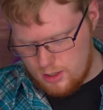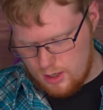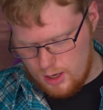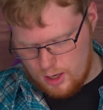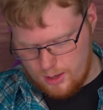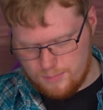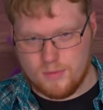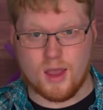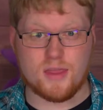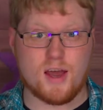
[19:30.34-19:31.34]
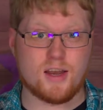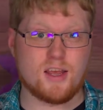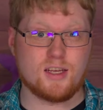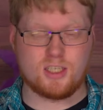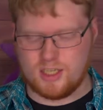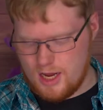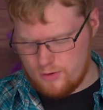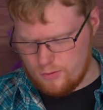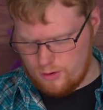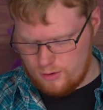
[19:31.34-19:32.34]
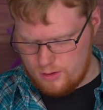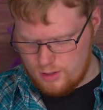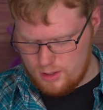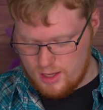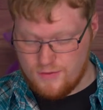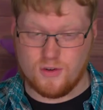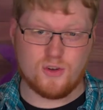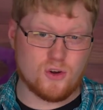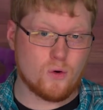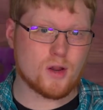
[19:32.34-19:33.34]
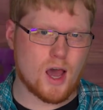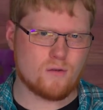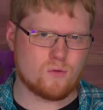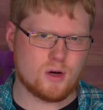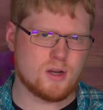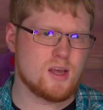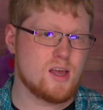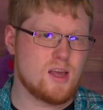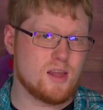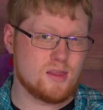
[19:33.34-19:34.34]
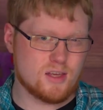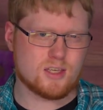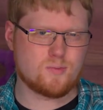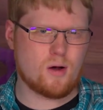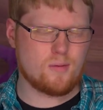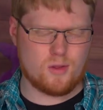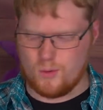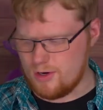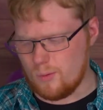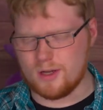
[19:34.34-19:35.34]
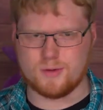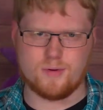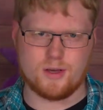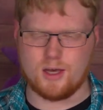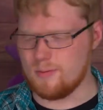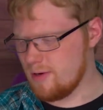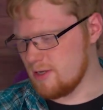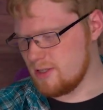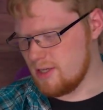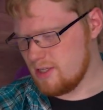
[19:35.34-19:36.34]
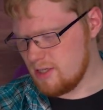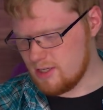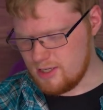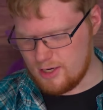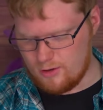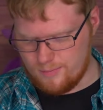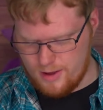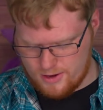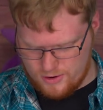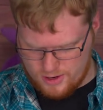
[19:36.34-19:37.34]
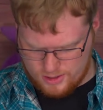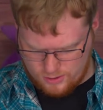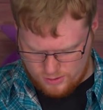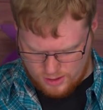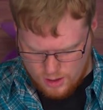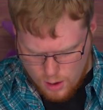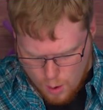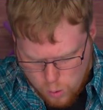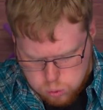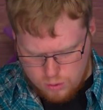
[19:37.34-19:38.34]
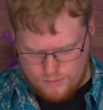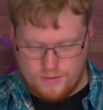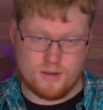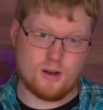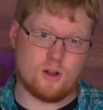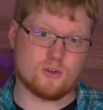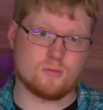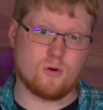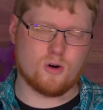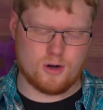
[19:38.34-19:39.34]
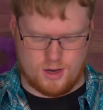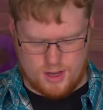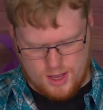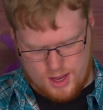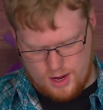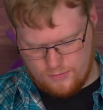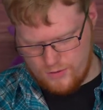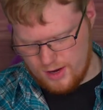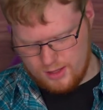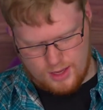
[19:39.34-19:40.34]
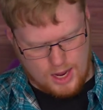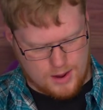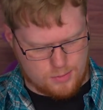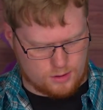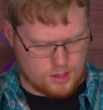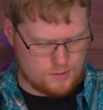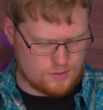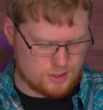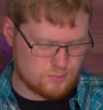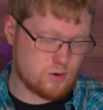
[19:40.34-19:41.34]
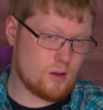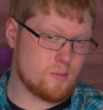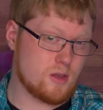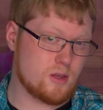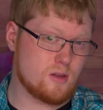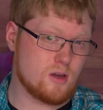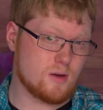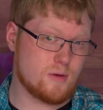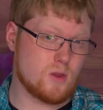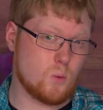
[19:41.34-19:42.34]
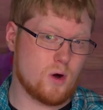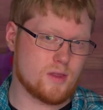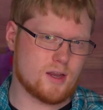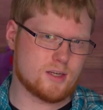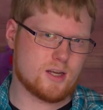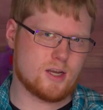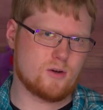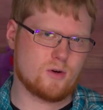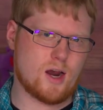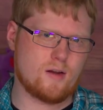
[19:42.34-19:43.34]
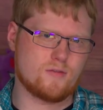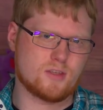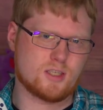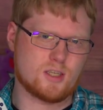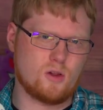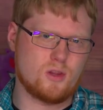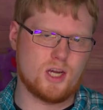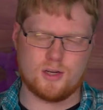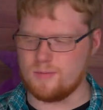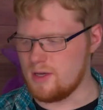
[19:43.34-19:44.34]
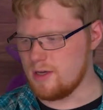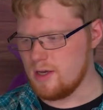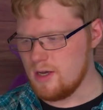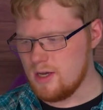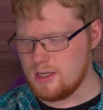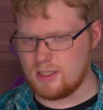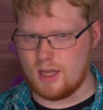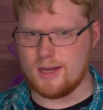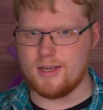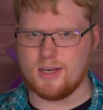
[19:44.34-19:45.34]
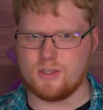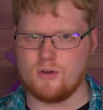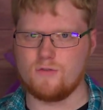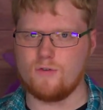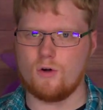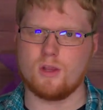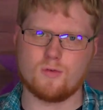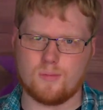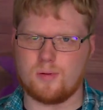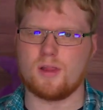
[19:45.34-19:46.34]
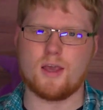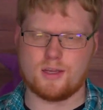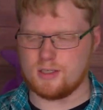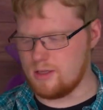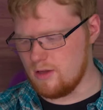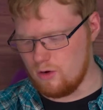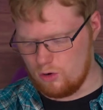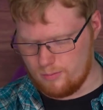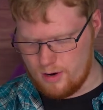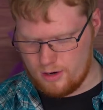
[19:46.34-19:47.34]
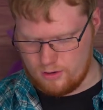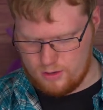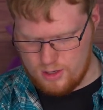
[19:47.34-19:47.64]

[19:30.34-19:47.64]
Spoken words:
And then in general, if you don't have one, this is probably the one you'll want to pick up because it's just in general better and it's only $50 more. And frankly, I believe this is probably going to be the one that Nintendo kind of is slowly going to be sliding in to fully replace the old model.